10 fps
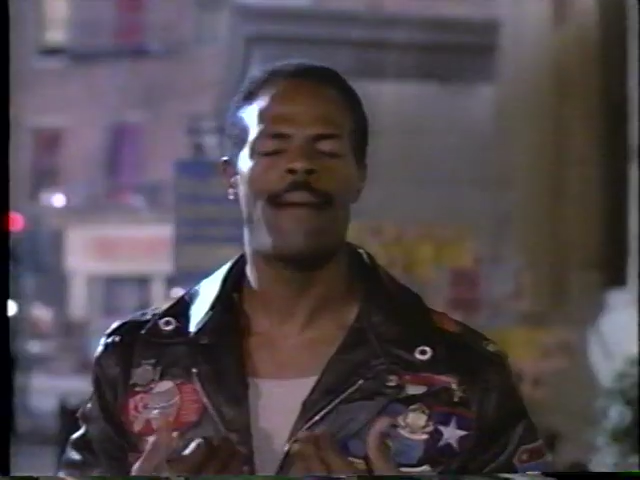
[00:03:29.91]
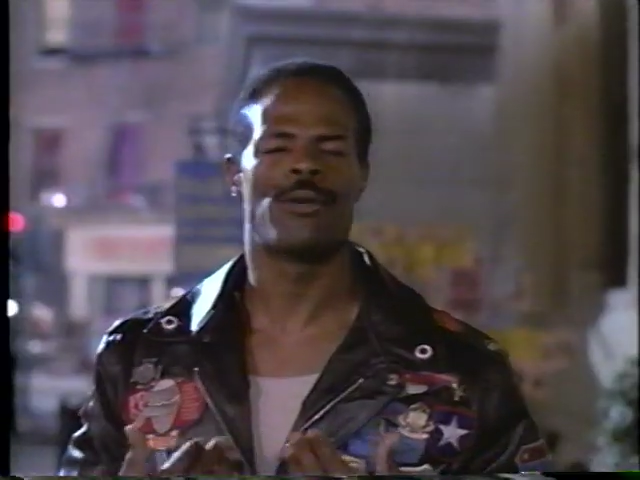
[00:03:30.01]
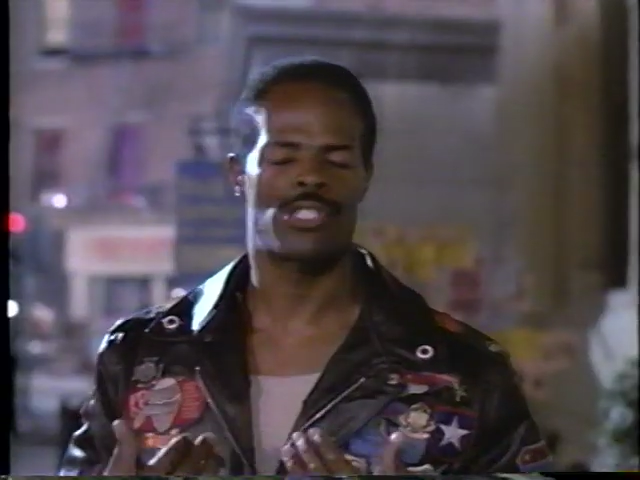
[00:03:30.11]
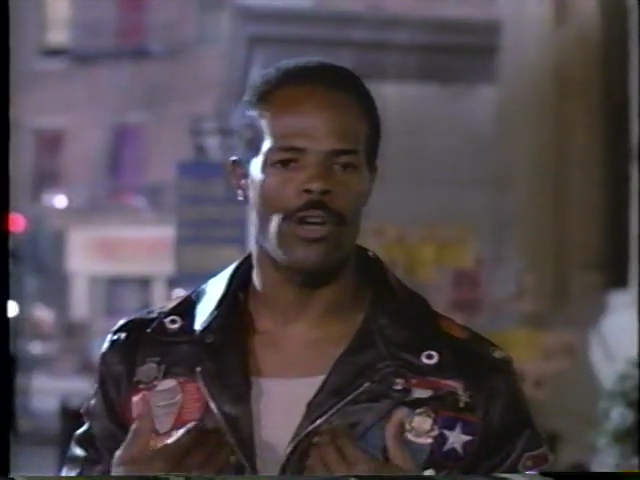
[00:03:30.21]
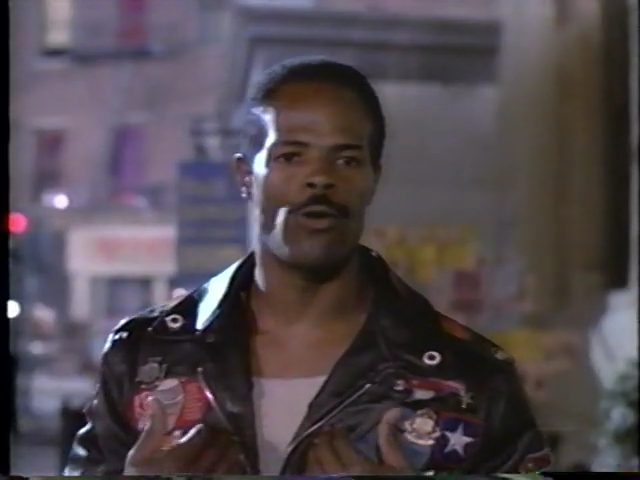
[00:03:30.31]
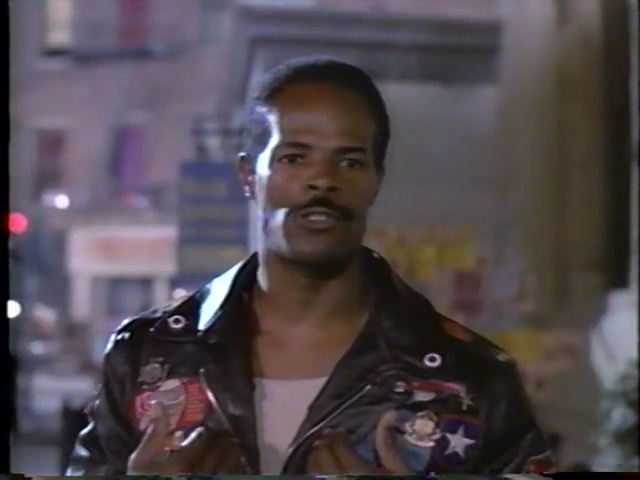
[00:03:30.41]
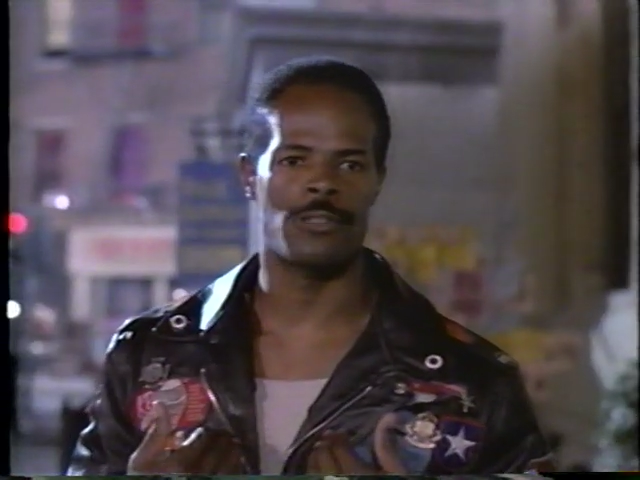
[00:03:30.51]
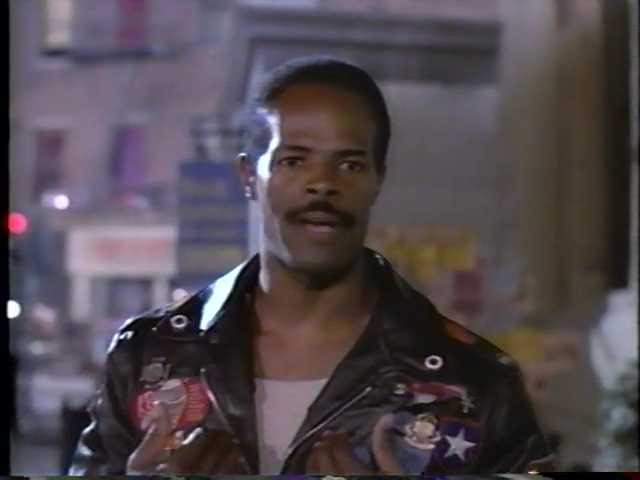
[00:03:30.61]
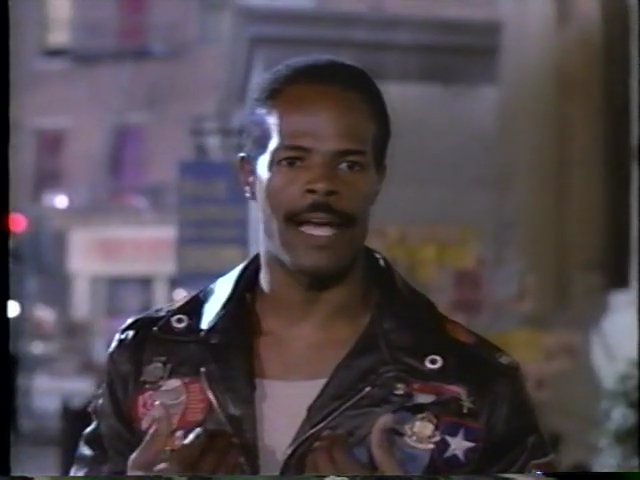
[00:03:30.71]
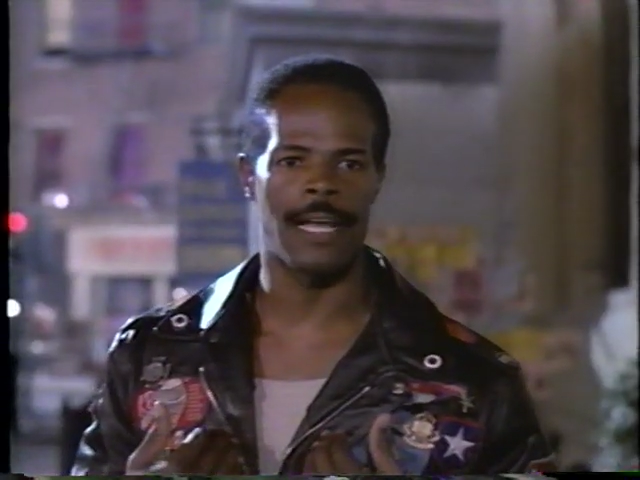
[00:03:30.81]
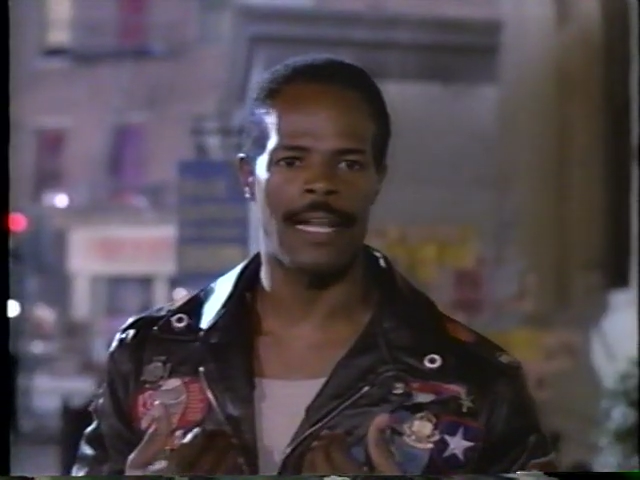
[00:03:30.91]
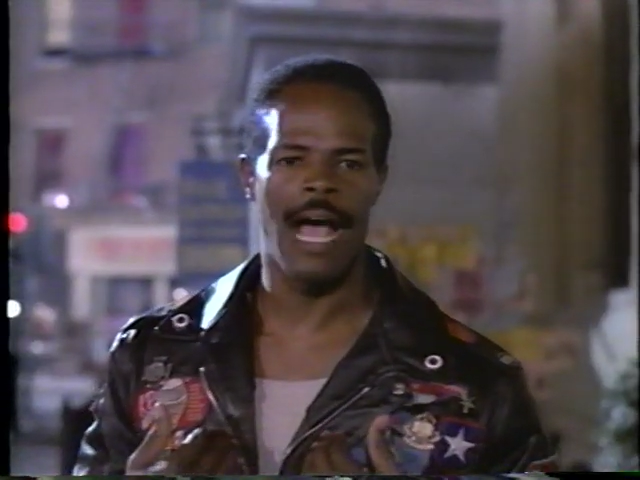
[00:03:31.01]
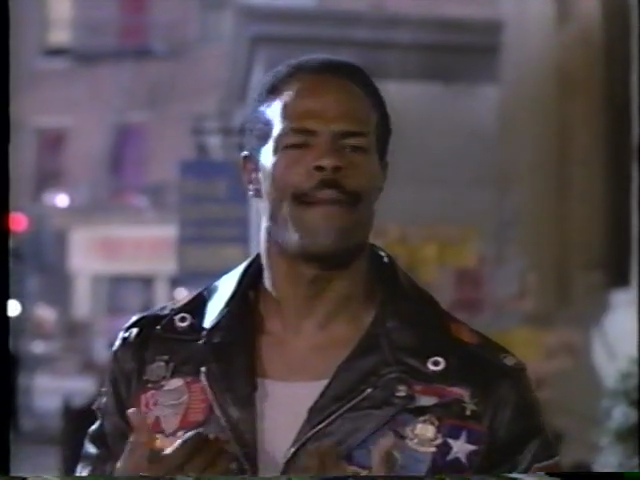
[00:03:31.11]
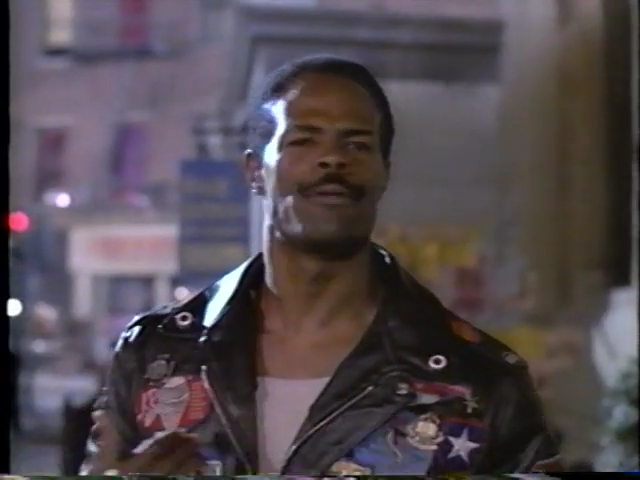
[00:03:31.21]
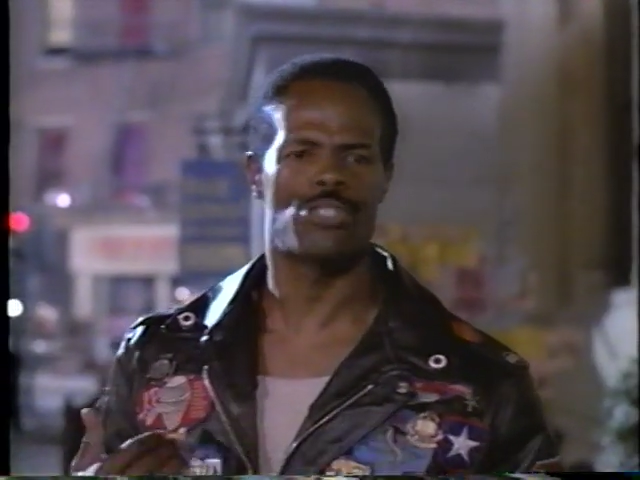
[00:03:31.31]
I'm a soldier, man.
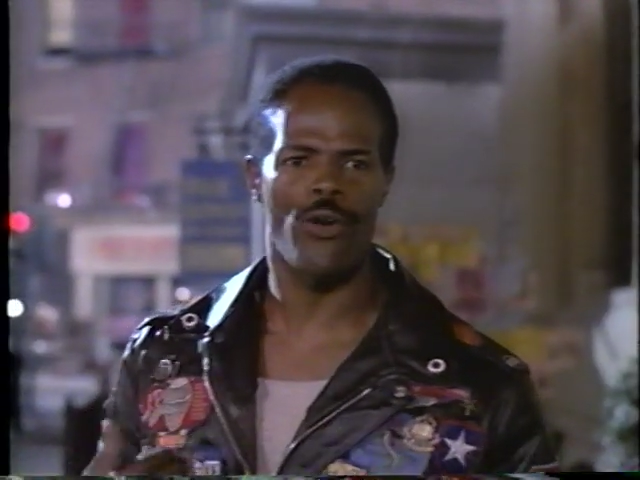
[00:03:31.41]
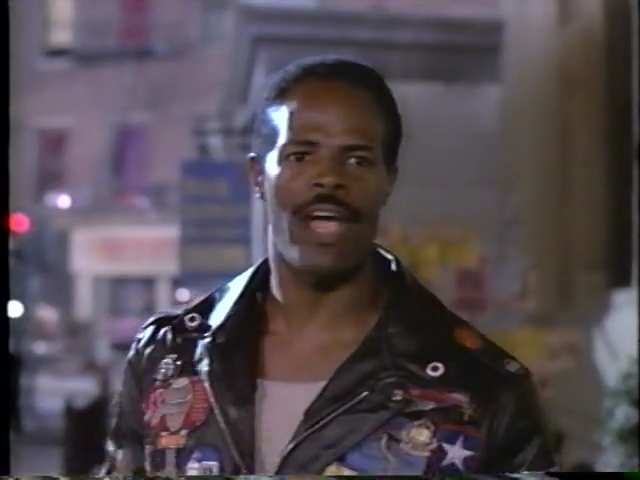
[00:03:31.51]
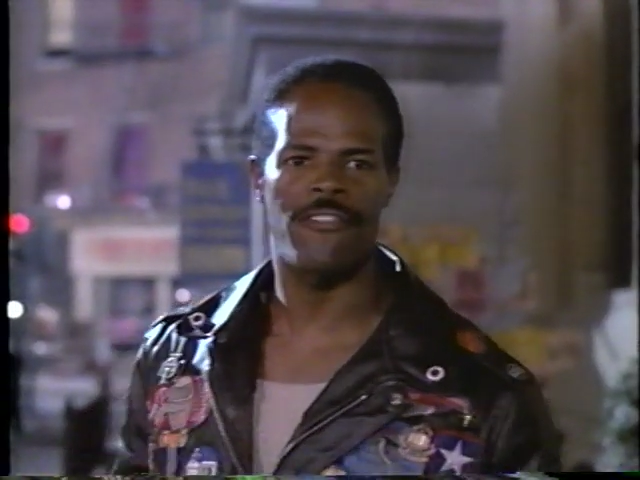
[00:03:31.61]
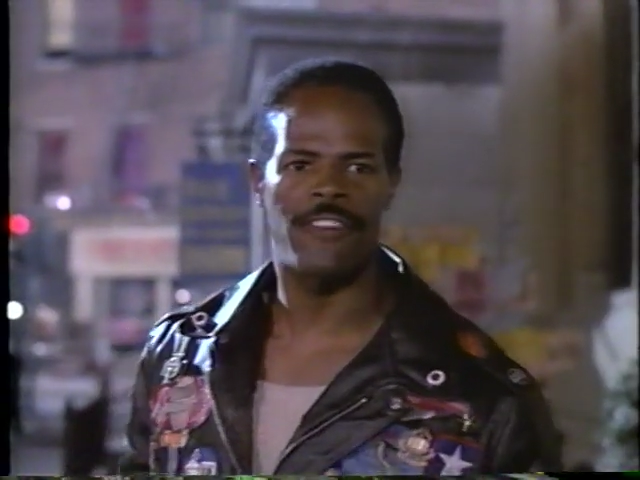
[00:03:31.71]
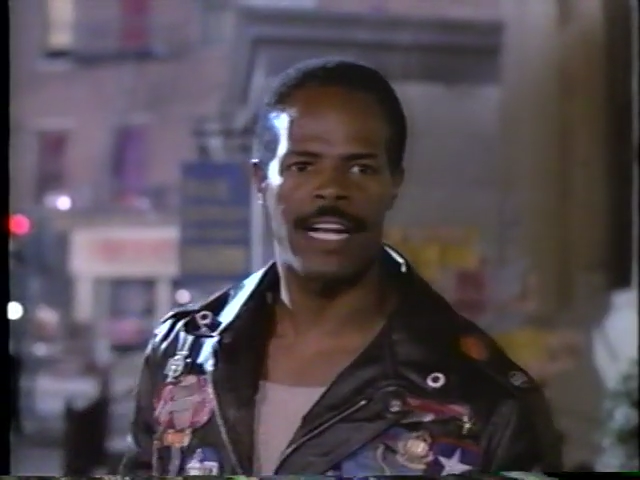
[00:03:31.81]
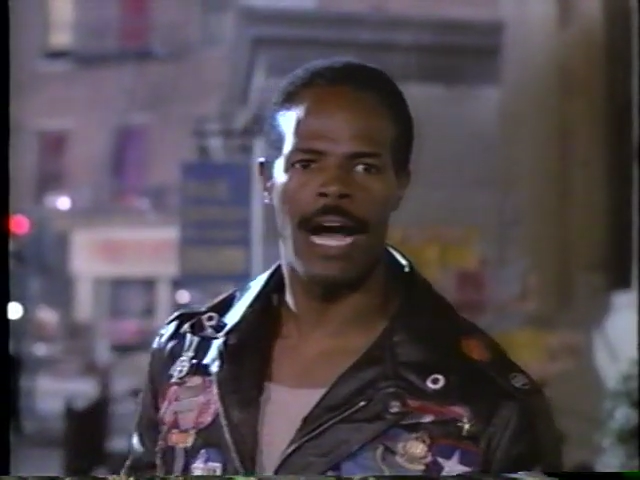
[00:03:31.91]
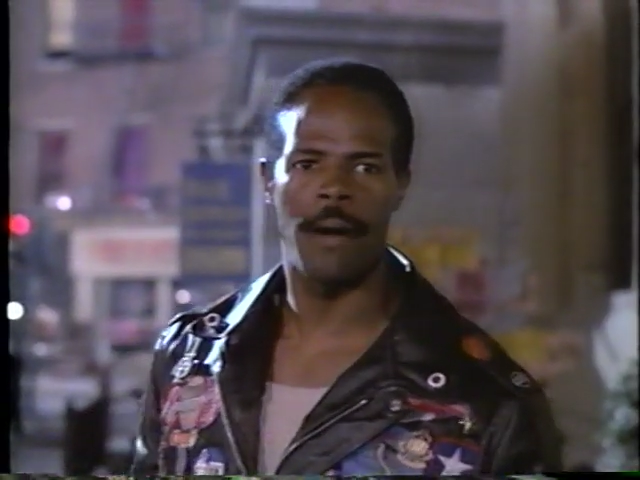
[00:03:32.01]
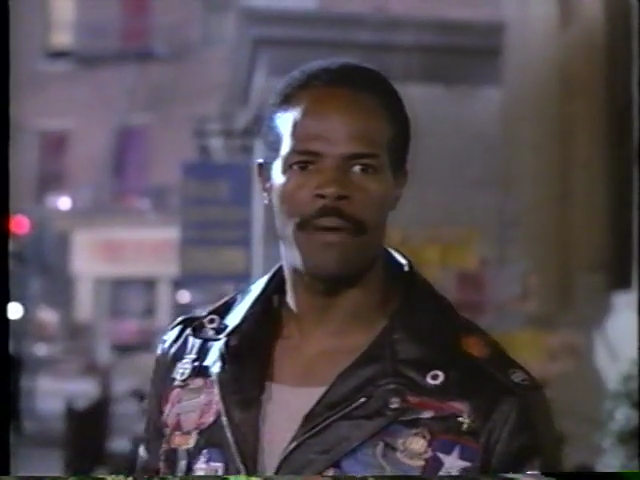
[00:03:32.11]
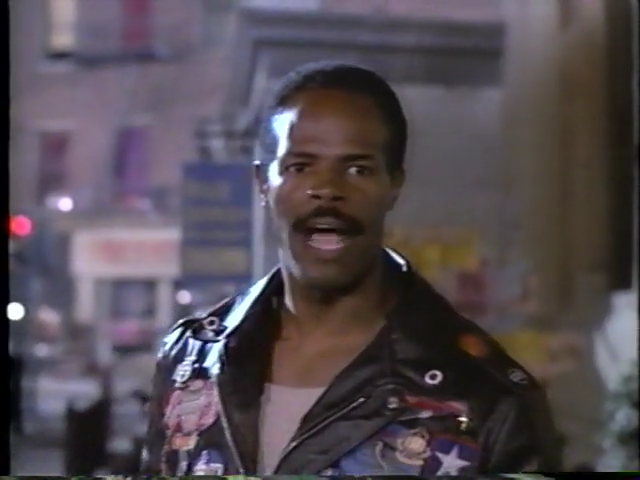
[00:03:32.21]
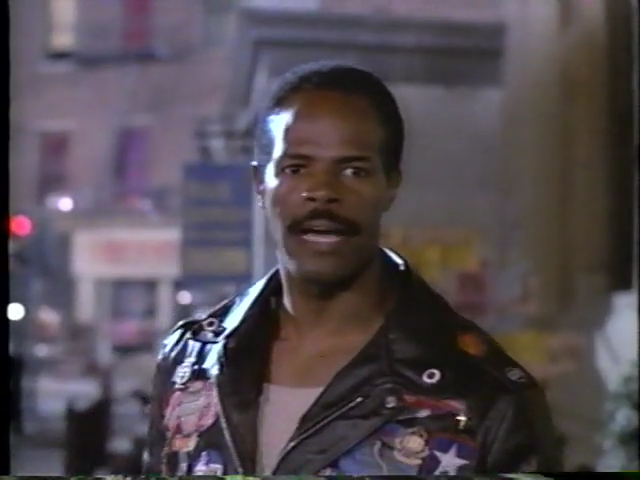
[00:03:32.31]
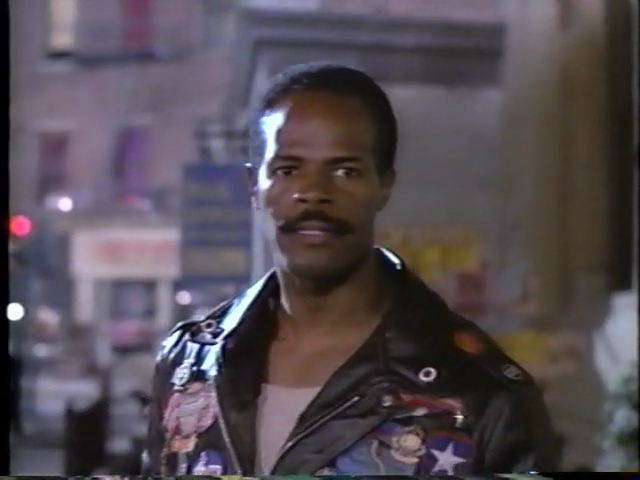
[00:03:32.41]
I've been trained for combat.